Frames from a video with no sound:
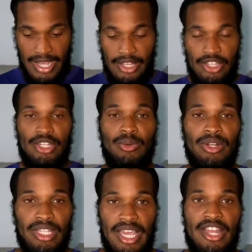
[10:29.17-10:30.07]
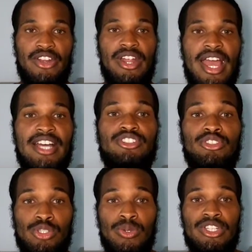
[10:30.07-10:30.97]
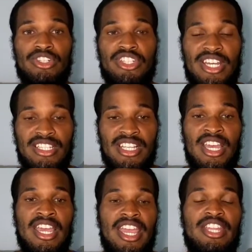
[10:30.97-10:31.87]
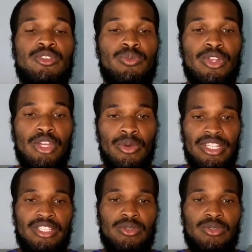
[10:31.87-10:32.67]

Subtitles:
and then you get to work the inner as you squeeze your chest, and you really want to